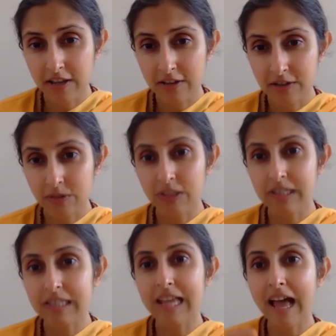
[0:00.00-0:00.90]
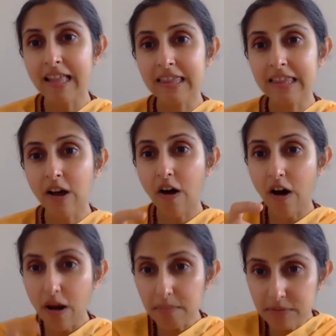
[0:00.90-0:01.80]
So it's not the
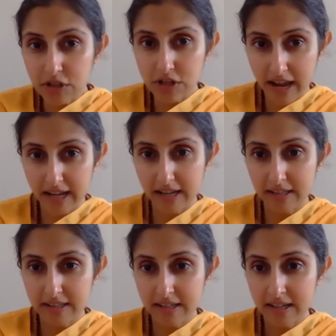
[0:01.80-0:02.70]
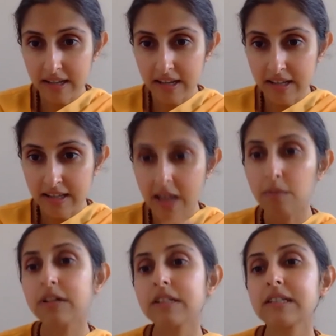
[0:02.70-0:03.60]
object that
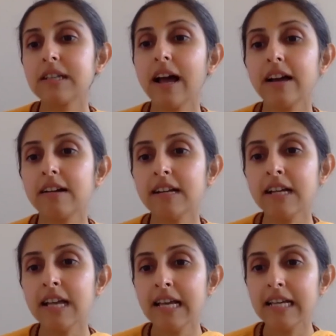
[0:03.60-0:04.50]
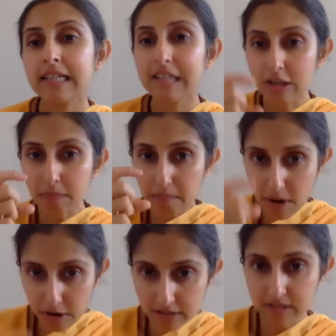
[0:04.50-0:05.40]
we're desiring. It's not the
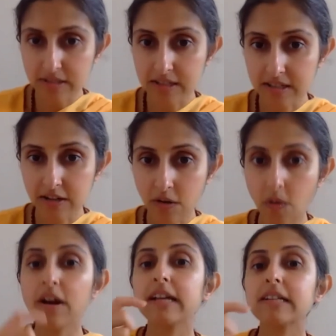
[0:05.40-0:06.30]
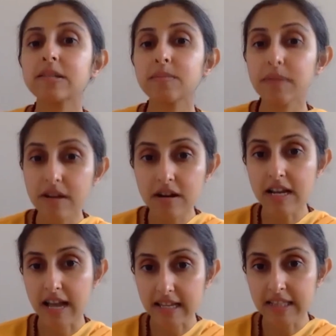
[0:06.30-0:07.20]
person or
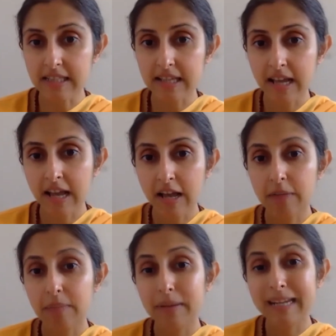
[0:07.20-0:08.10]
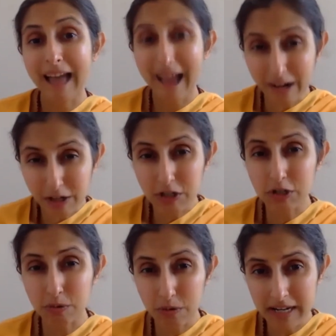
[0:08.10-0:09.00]
experience, but
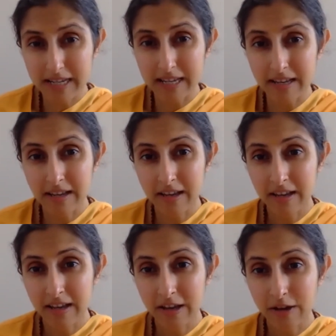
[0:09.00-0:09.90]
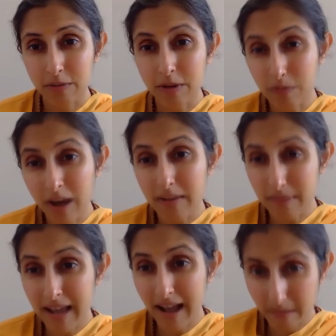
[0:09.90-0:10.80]
actually we want to
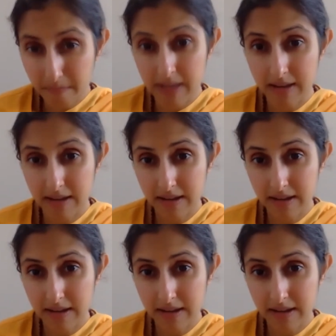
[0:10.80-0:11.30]
be happy.